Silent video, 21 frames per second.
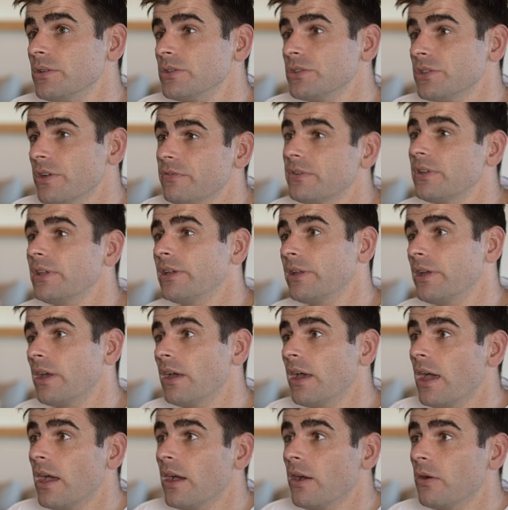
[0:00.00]
shifting
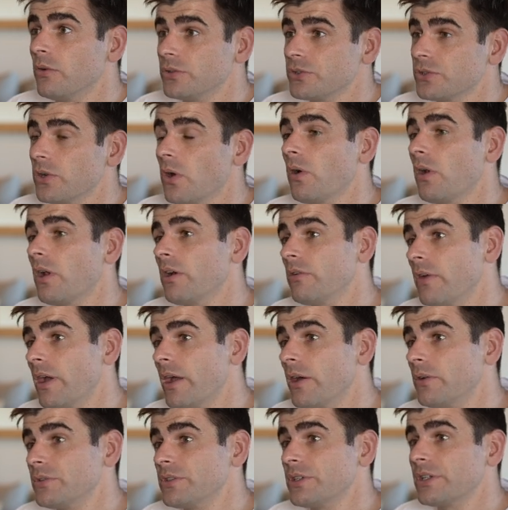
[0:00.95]
our shot
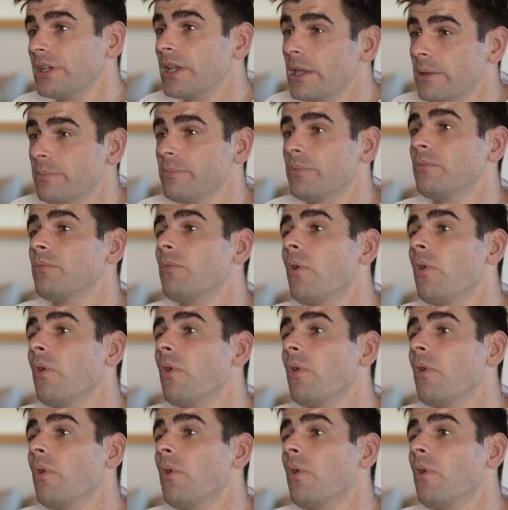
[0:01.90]
around to keep